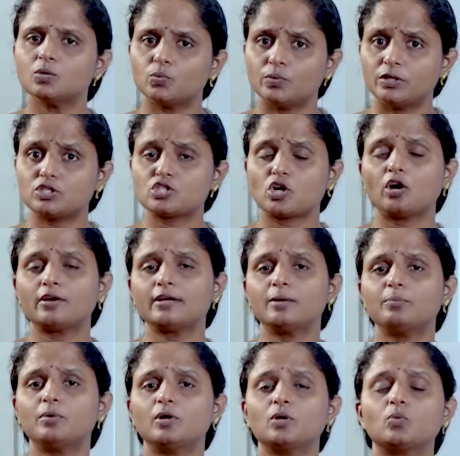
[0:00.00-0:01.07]
we talked
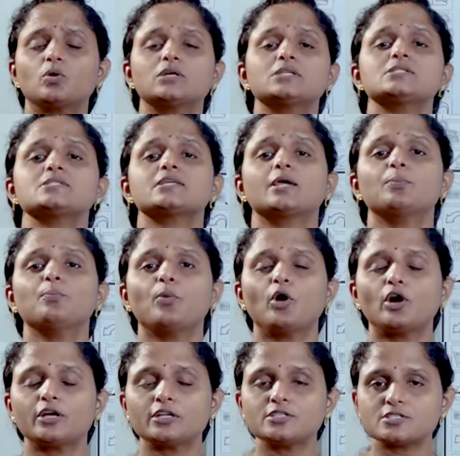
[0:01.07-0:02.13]
about what is the
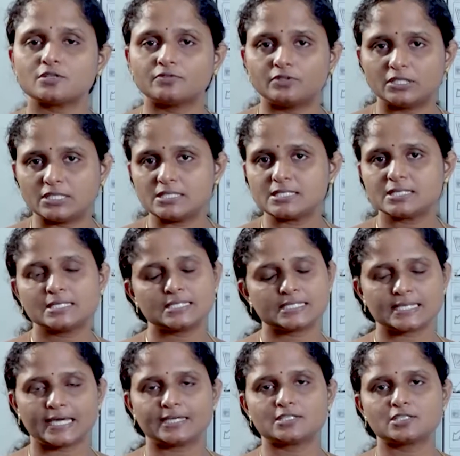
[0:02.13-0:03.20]
importance of these
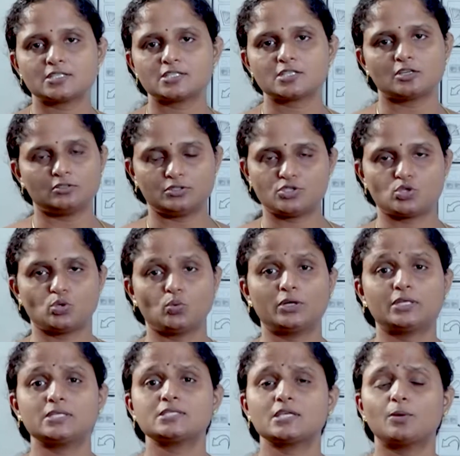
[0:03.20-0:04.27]
sectors also. What
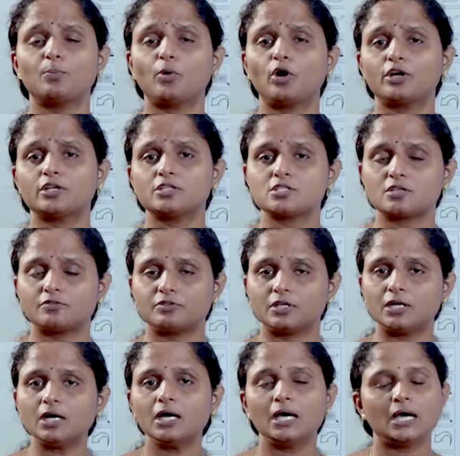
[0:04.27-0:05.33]
is the importance of
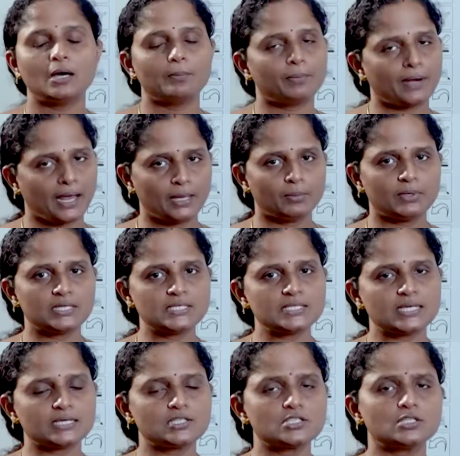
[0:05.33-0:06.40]
the primary
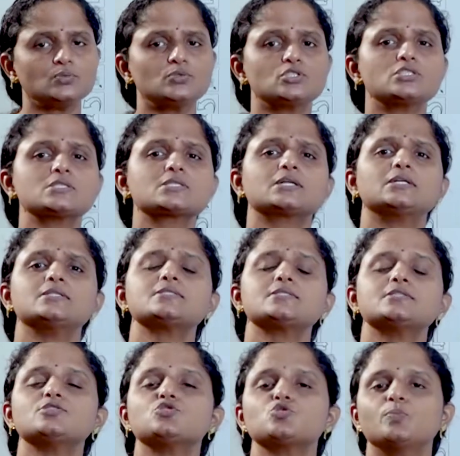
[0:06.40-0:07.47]
sector, which is
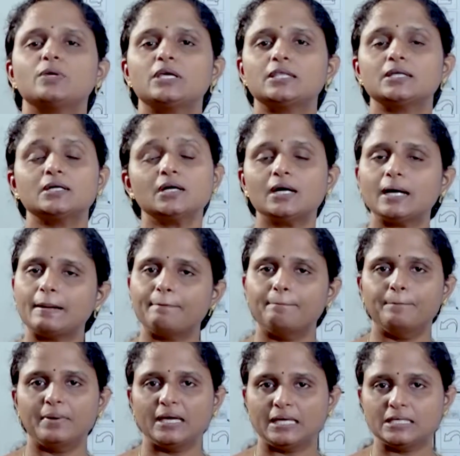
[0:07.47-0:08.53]
considered to be the
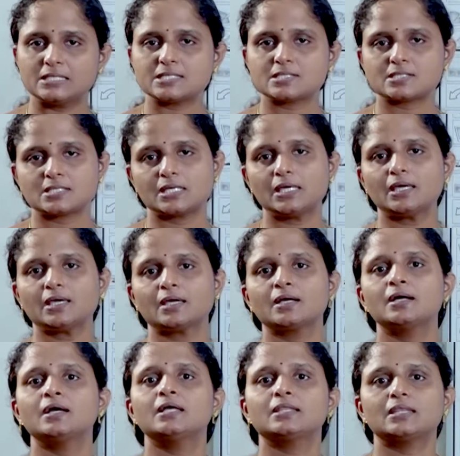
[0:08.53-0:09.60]

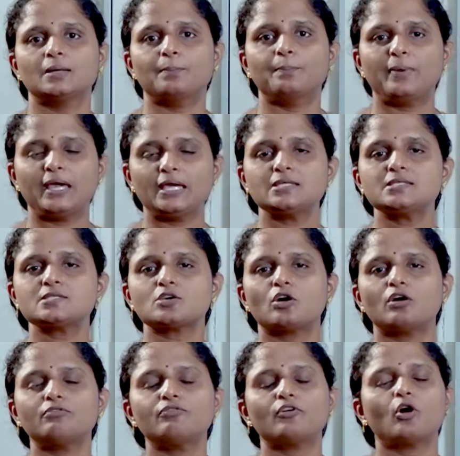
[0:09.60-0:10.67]
base
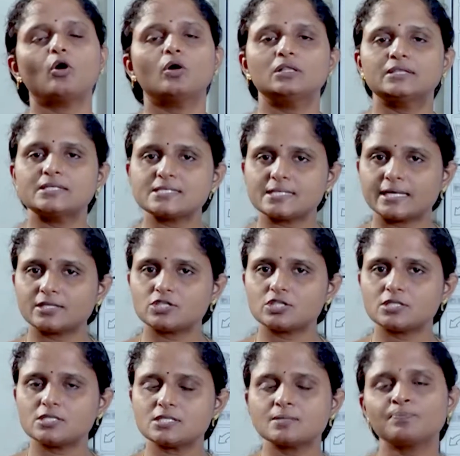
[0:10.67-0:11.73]
of all the
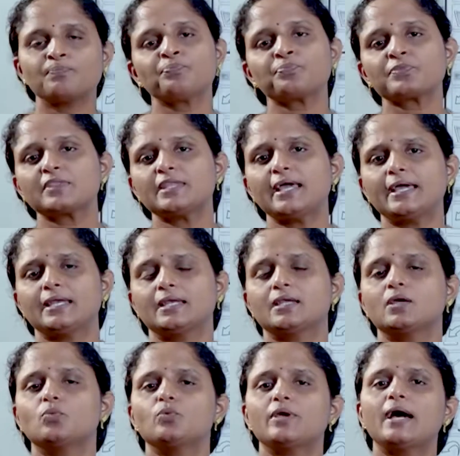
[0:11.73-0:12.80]
sectors.
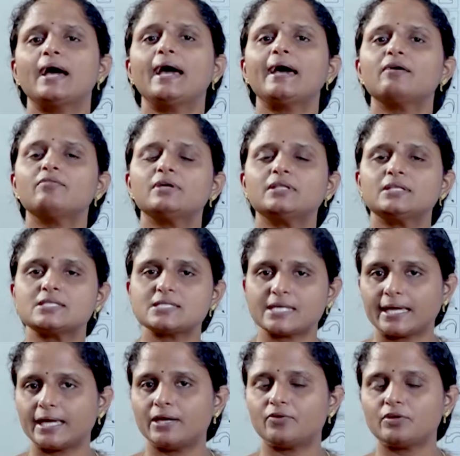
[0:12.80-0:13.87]
Then we are having the
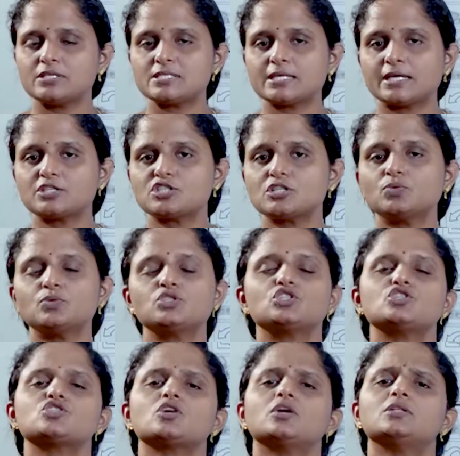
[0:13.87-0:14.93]
secondary sector, which
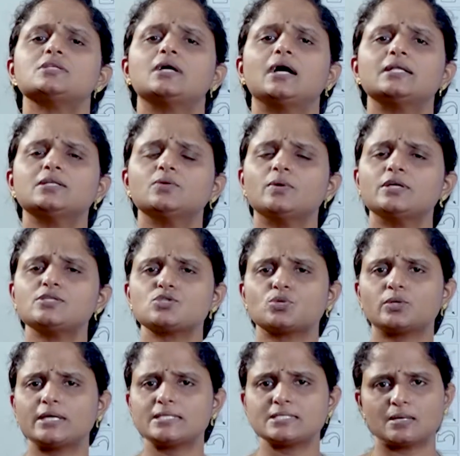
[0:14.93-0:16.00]
is otherwise
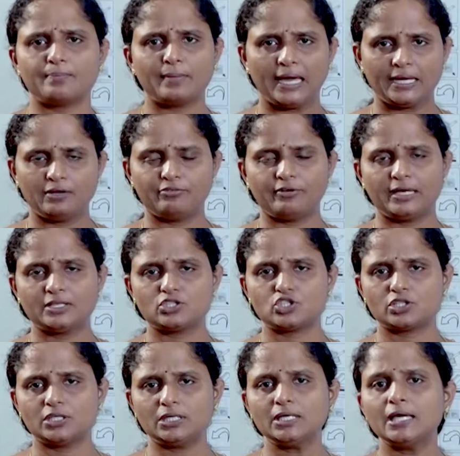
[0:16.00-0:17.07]
known as the
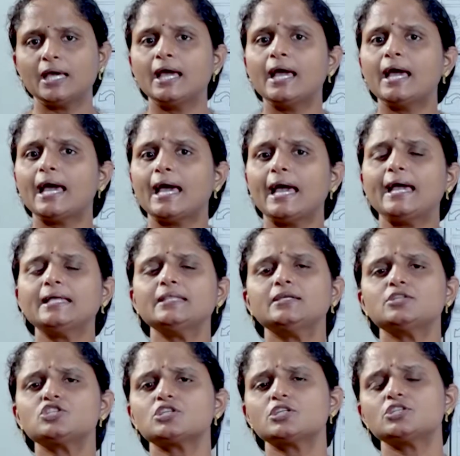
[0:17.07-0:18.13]
manufacturing,
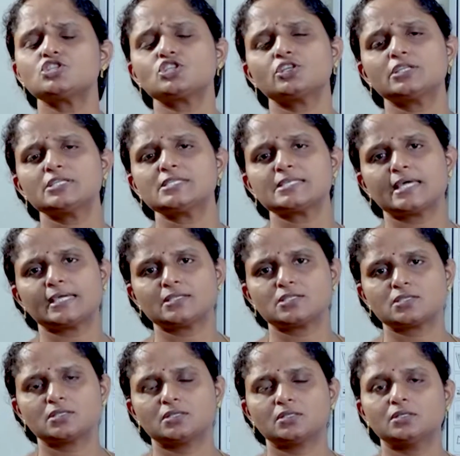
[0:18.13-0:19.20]
and the tertiary
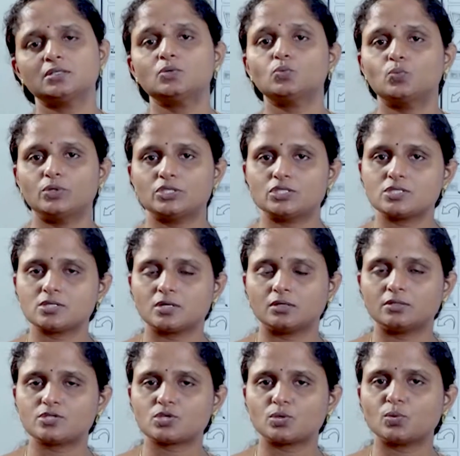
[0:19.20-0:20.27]
sector, which is
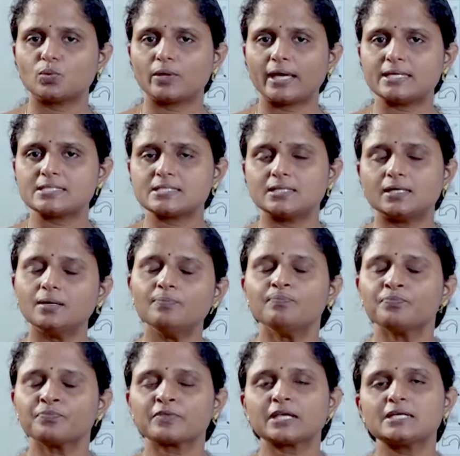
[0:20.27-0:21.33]
also known as the
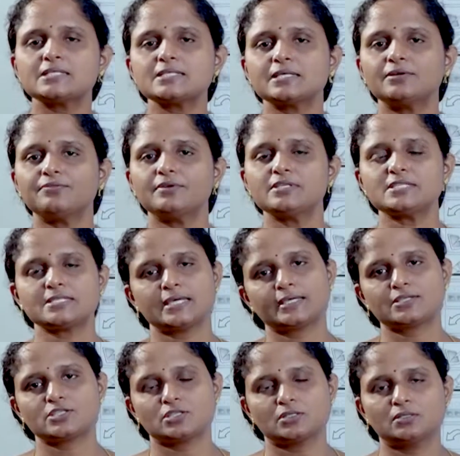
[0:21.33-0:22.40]
service
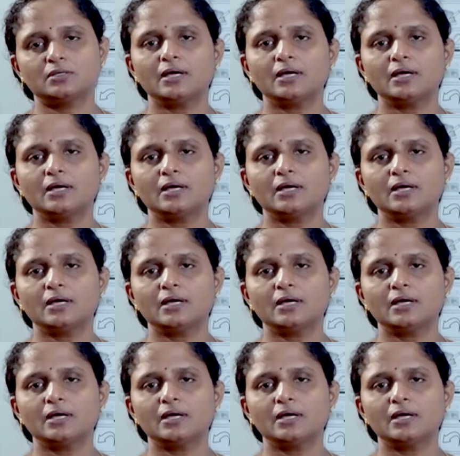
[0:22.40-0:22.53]
sector.